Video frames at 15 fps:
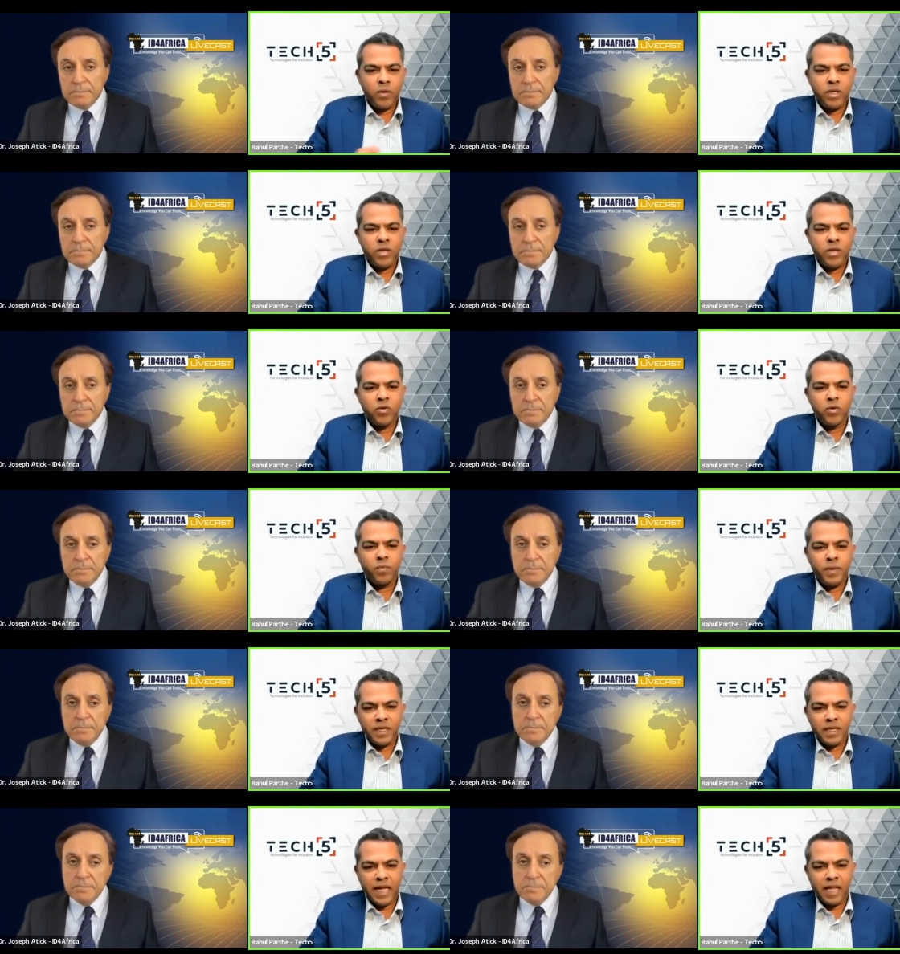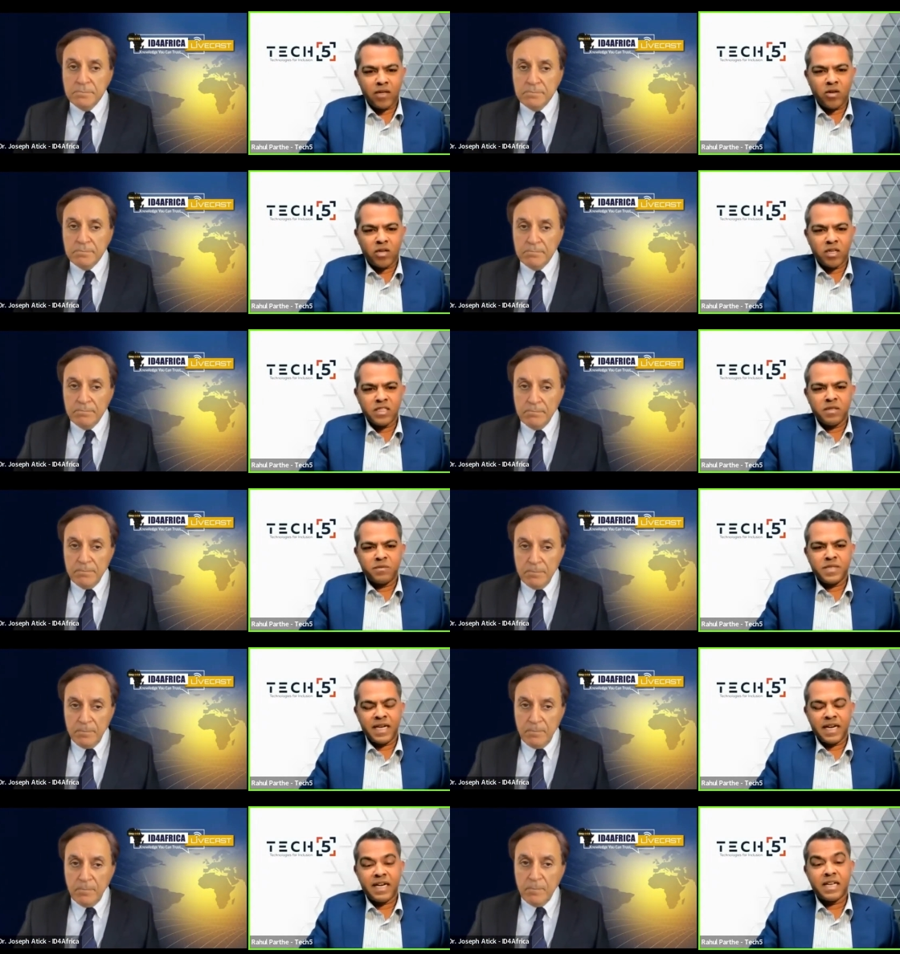Speaker 1: we do build
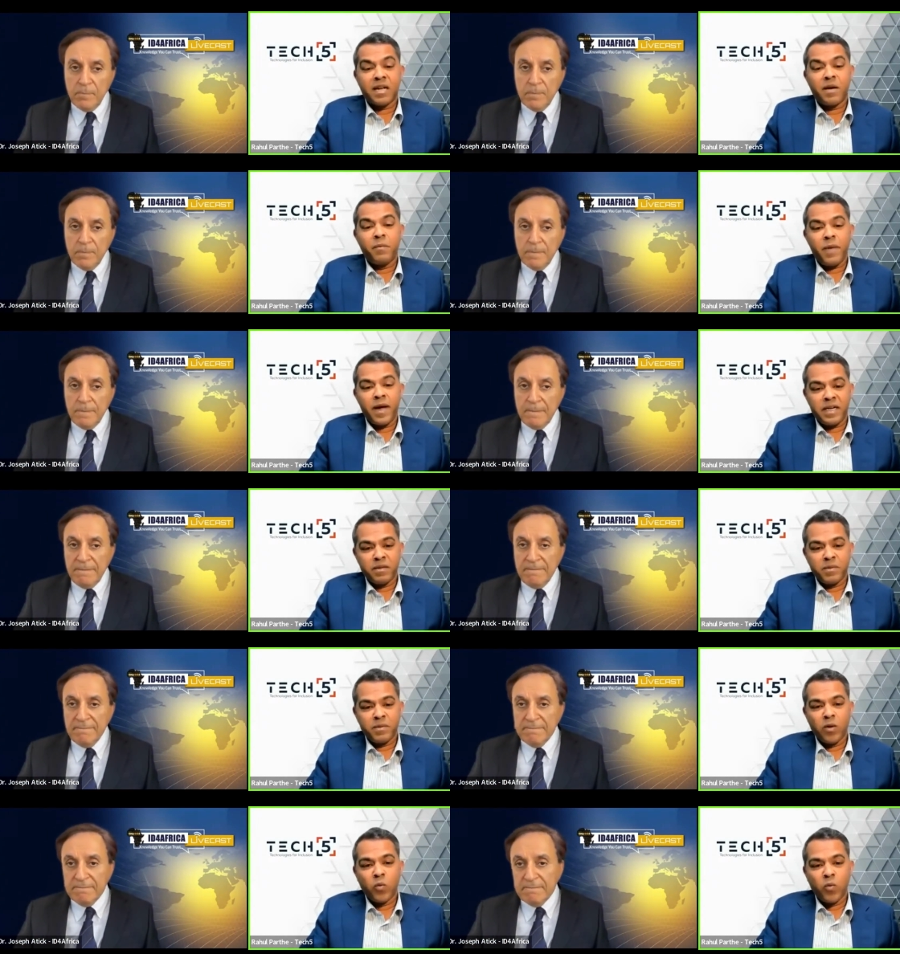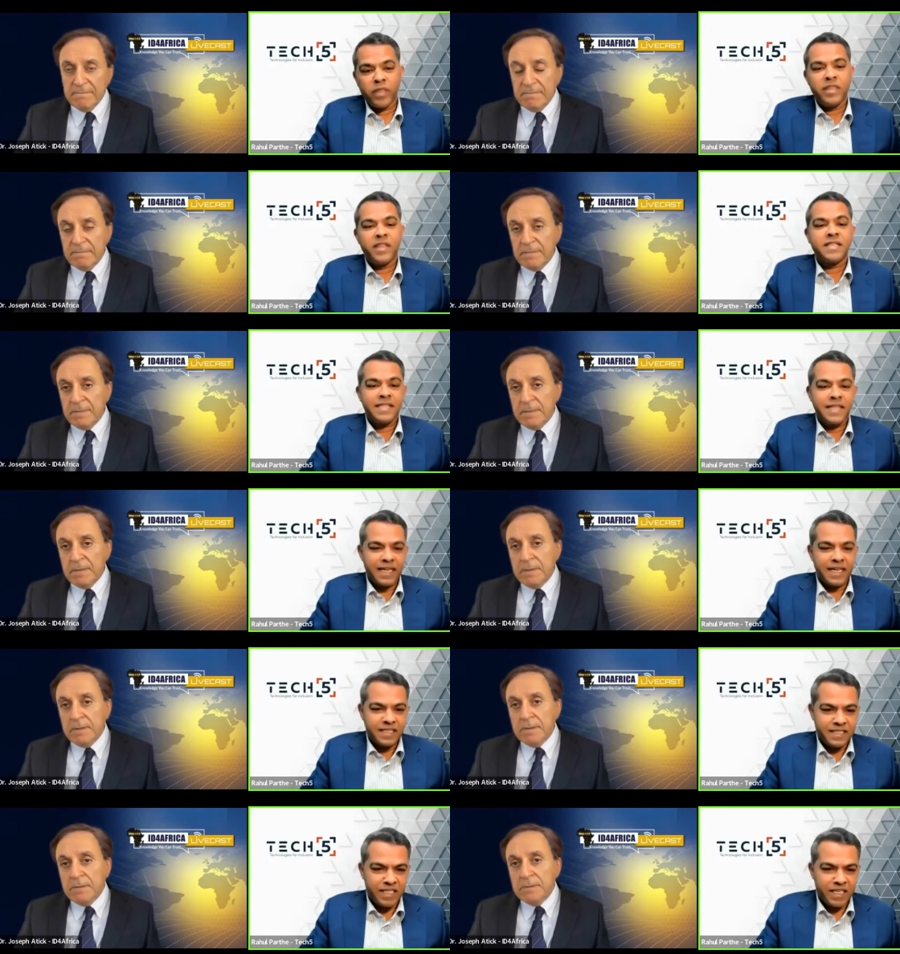algorithms that are compatible with these
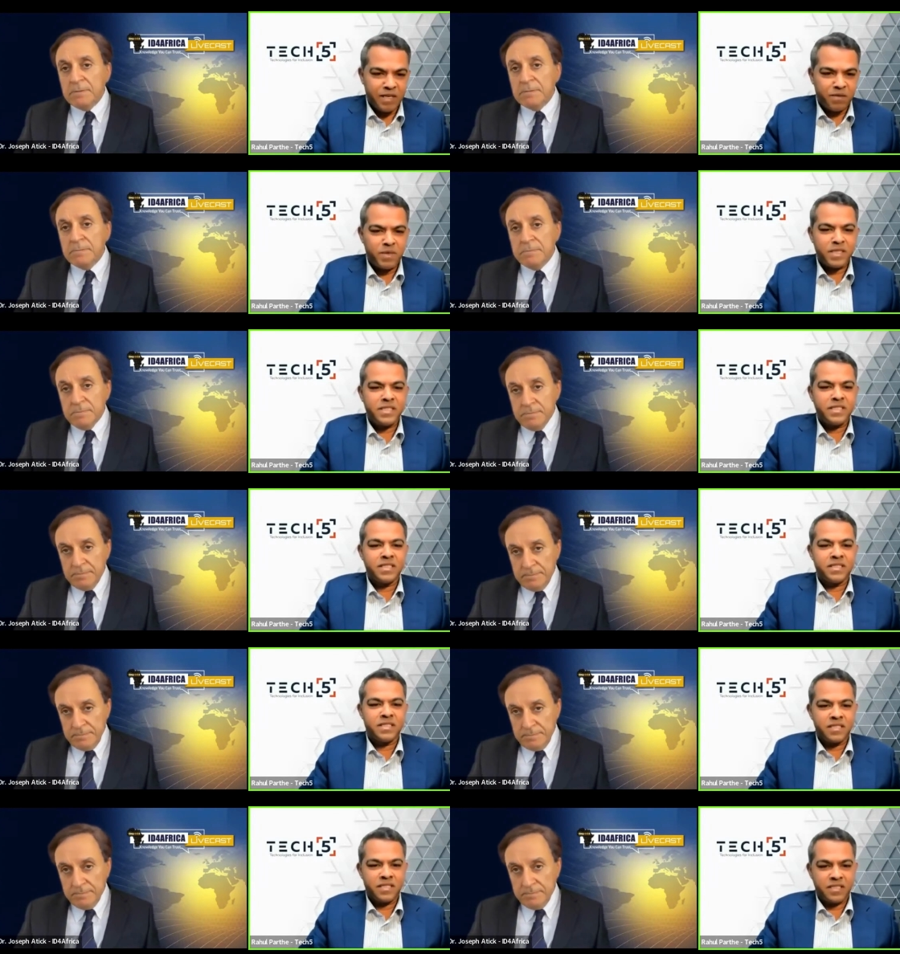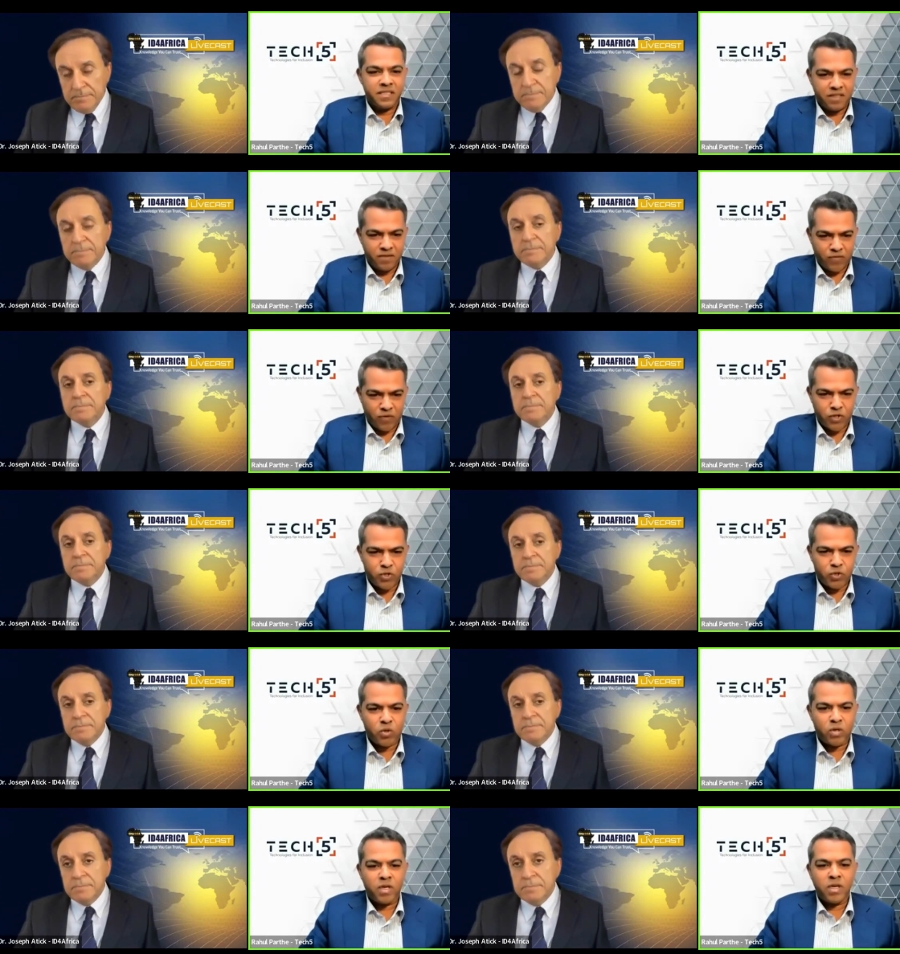legacy images for
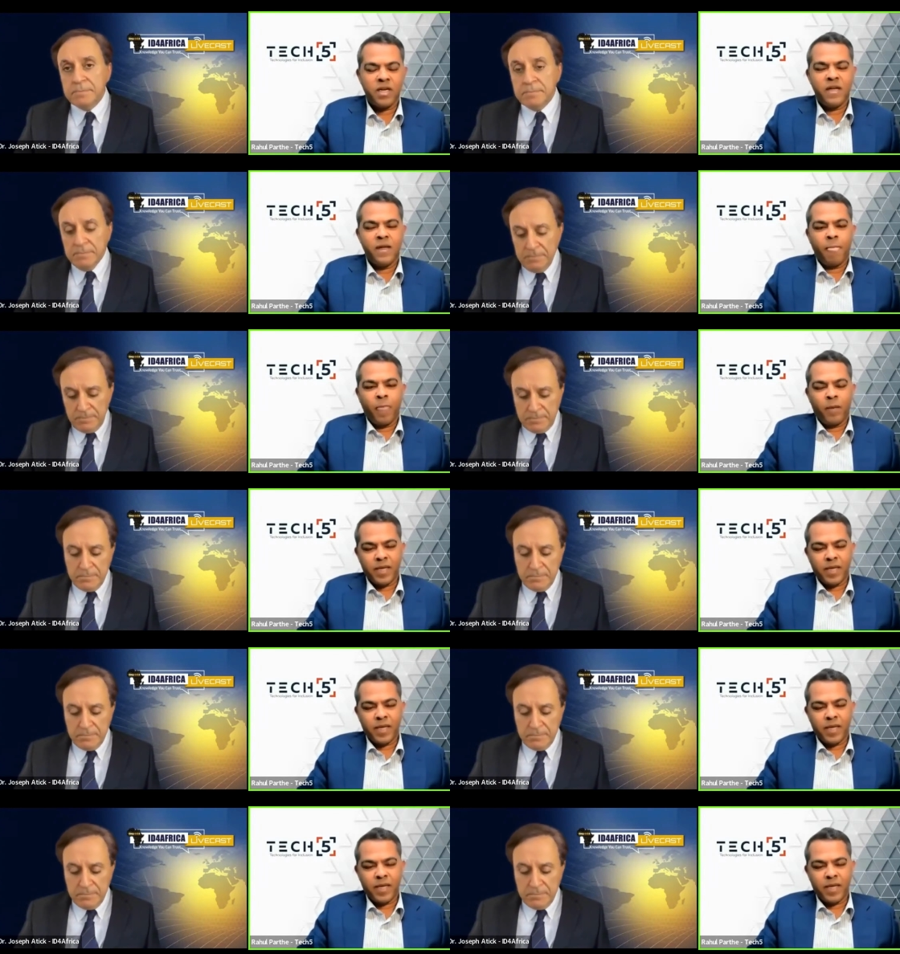sure.